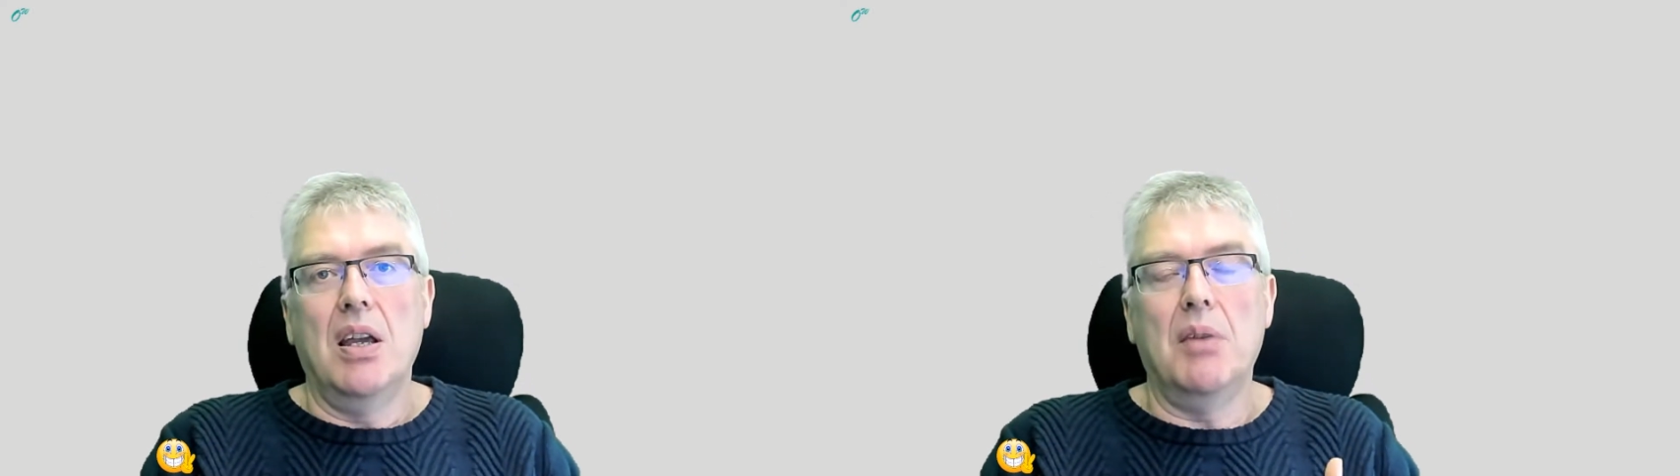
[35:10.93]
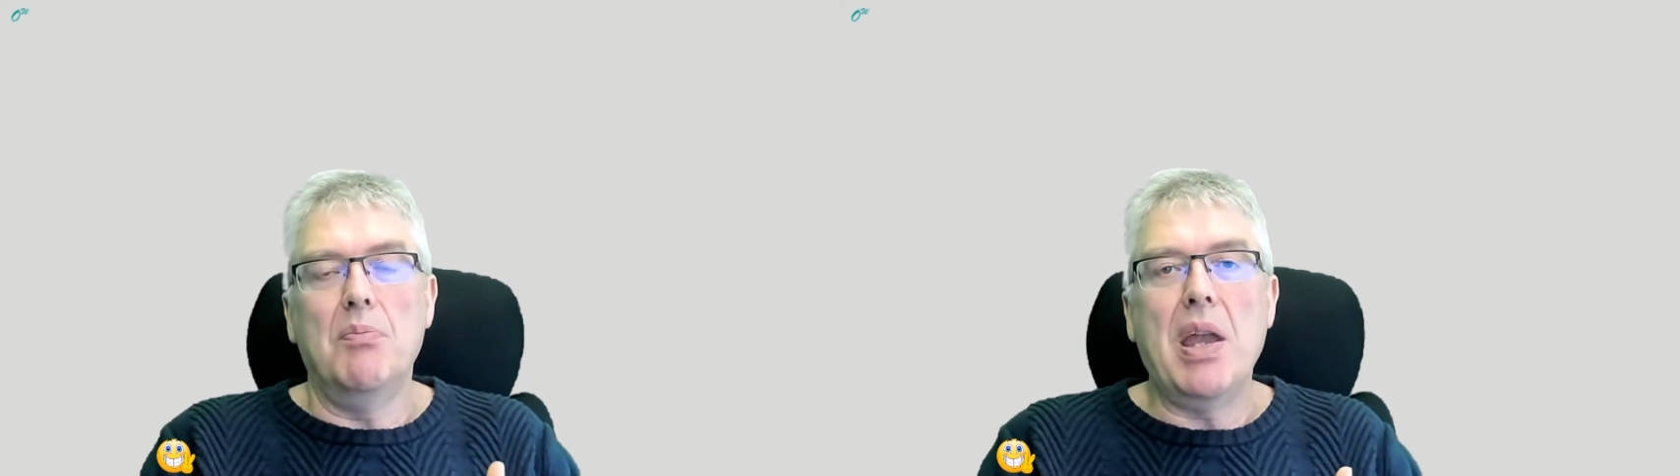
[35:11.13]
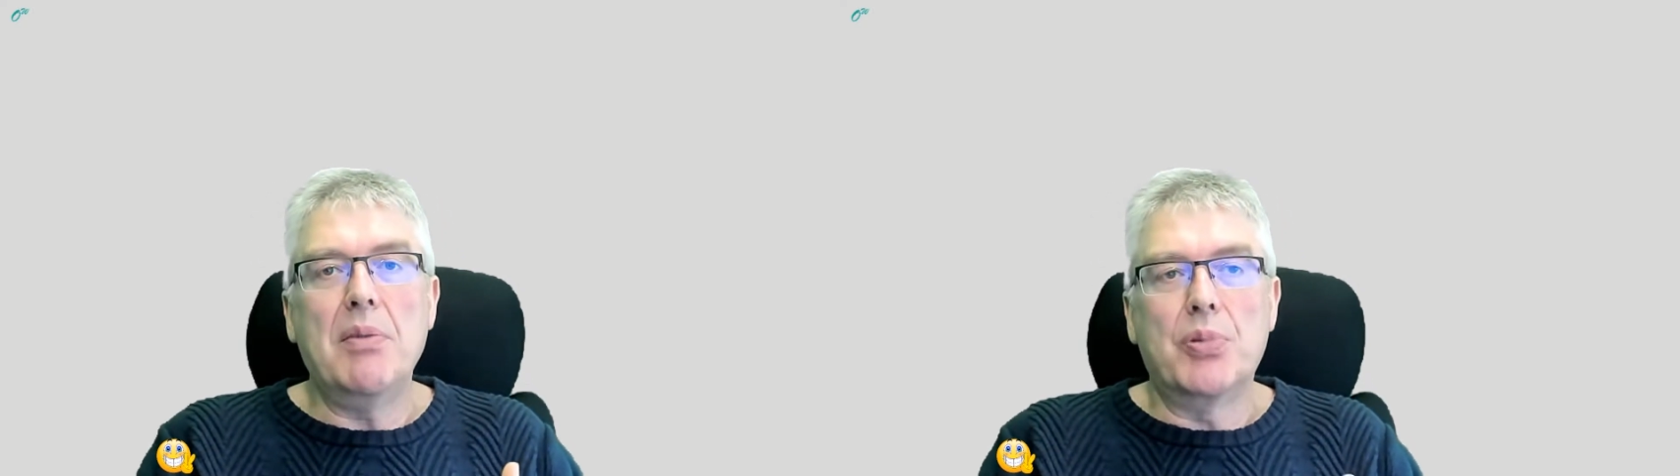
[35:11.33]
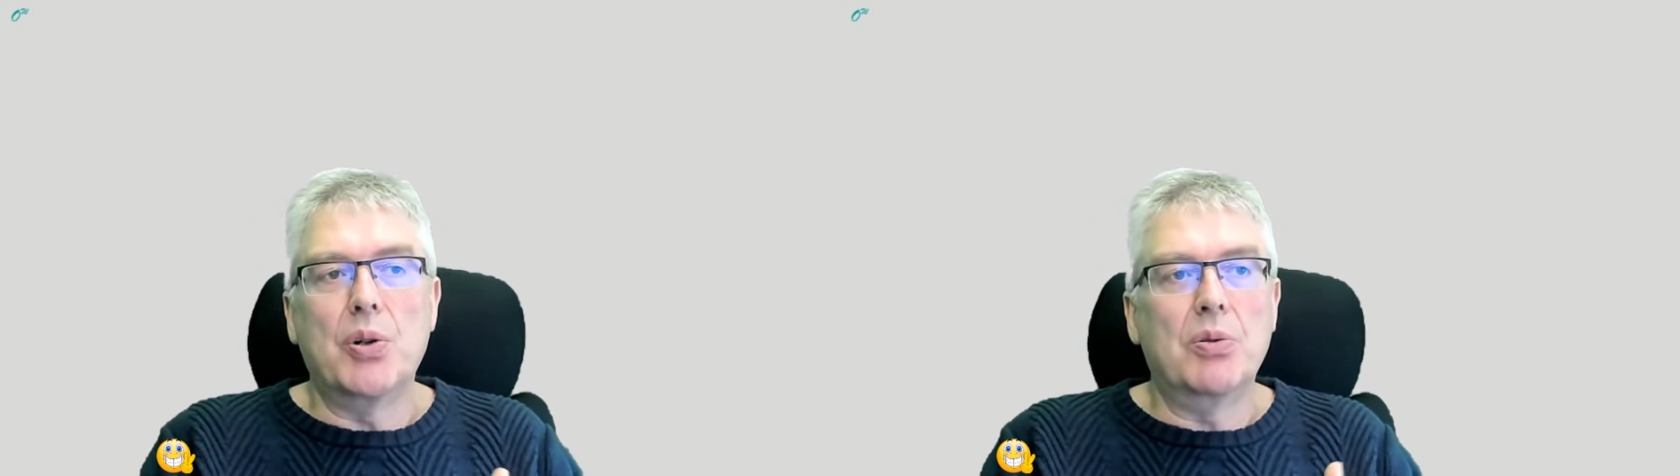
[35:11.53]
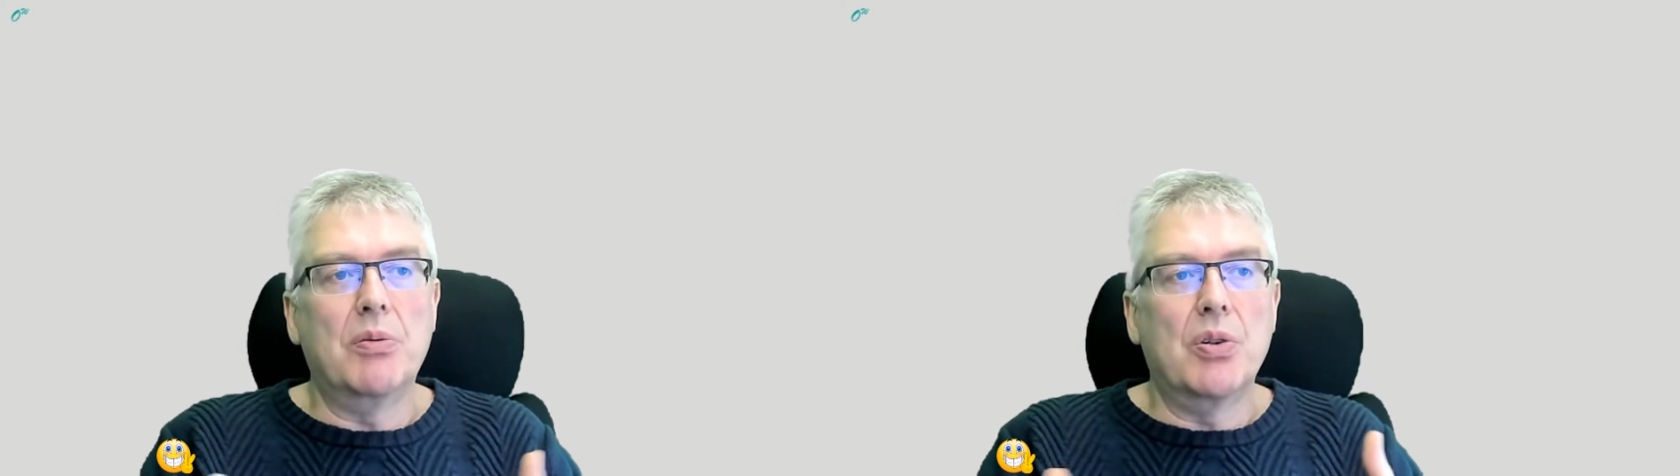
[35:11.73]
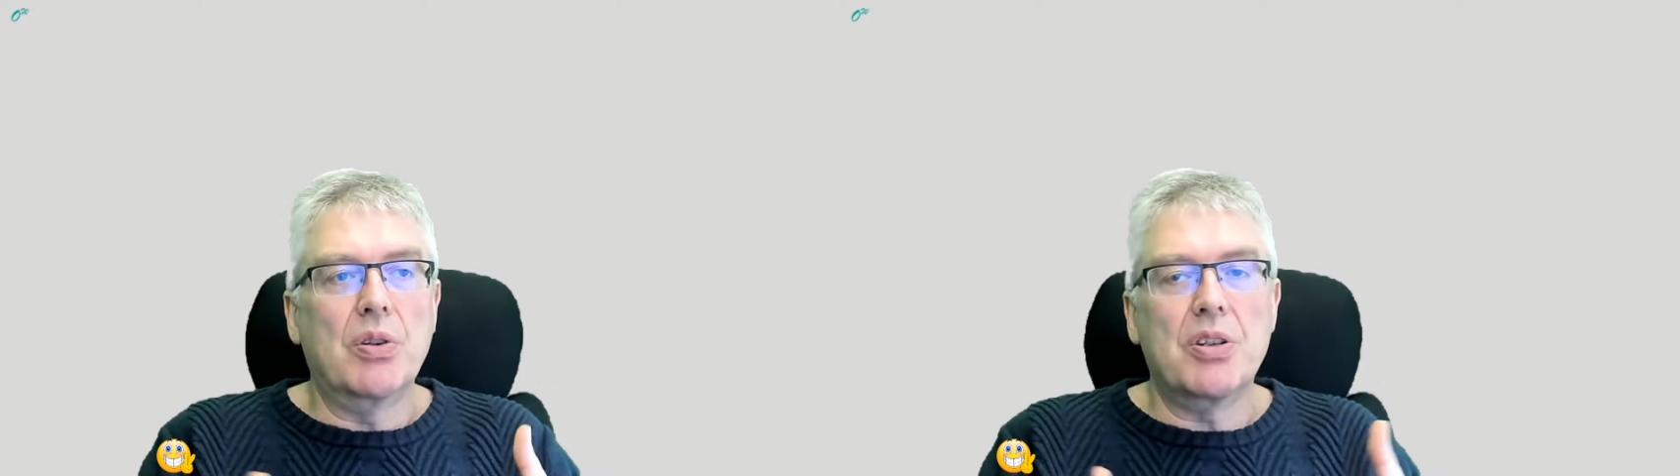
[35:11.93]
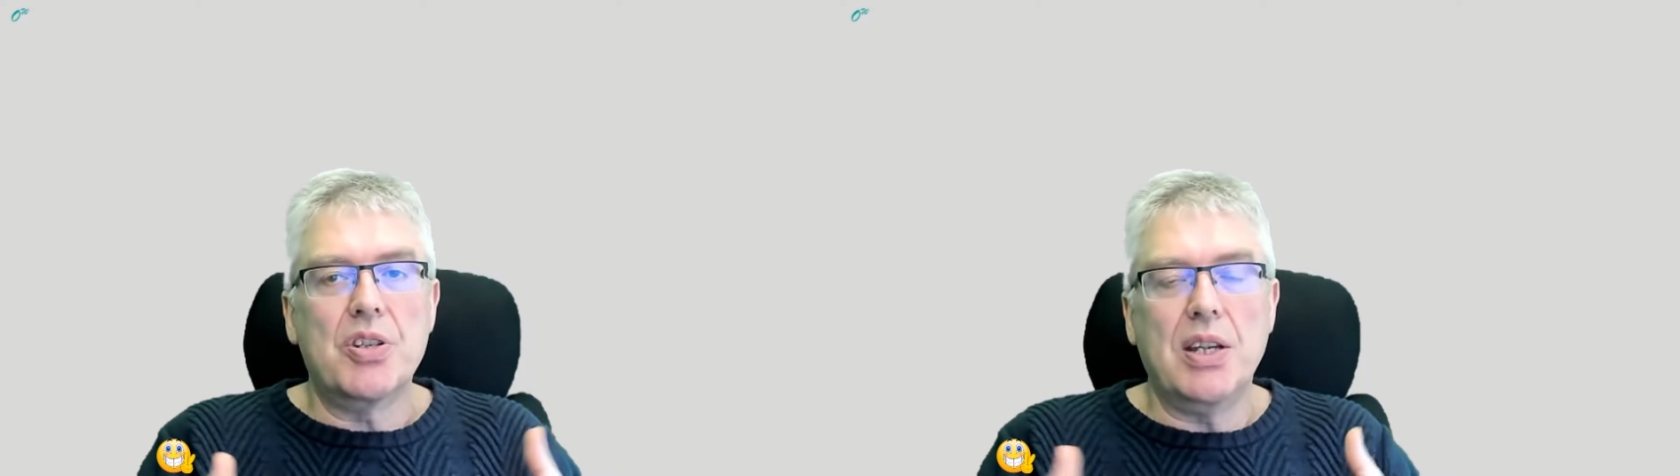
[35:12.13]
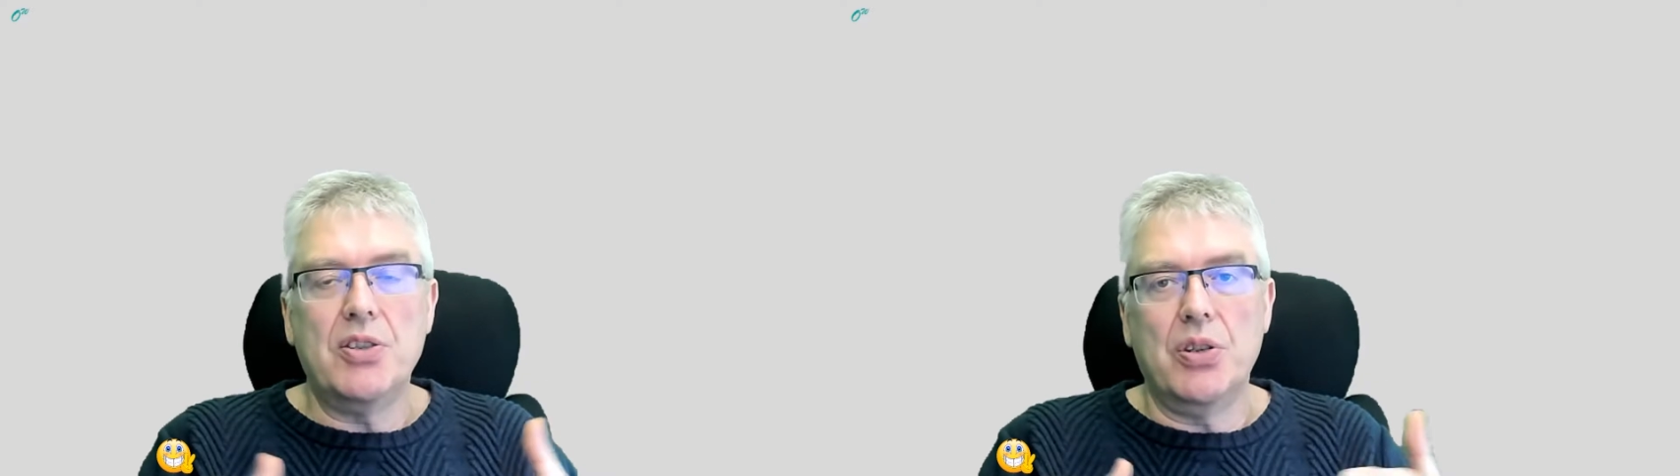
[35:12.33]
main program
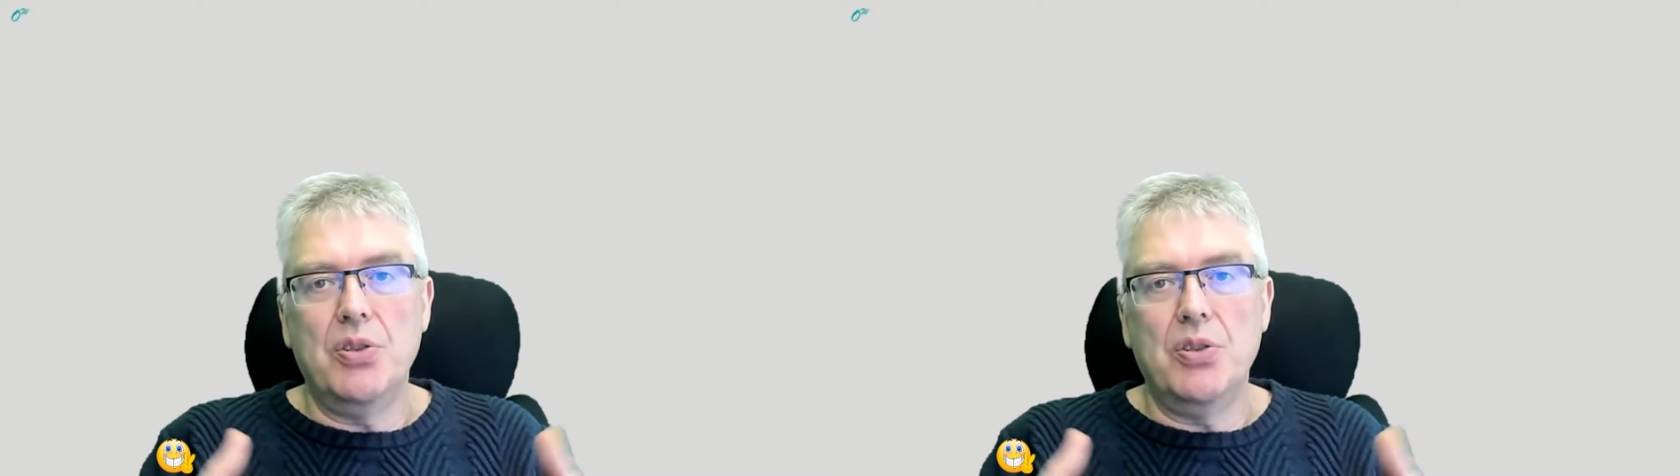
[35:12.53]
organization